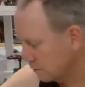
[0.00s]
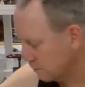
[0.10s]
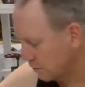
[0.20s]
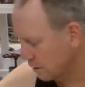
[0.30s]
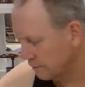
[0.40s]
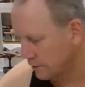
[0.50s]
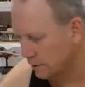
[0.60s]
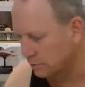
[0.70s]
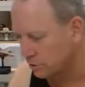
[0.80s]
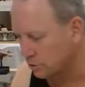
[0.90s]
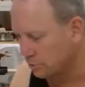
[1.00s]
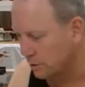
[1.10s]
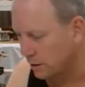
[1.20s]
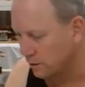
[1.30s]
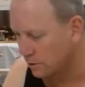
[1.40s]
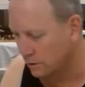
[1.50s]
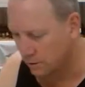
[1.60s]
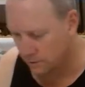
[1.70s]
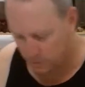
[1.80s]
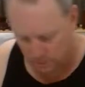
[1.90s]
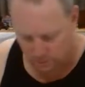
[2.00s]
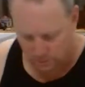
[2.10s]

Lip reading: Oh, I haven't done too bad, I don't think.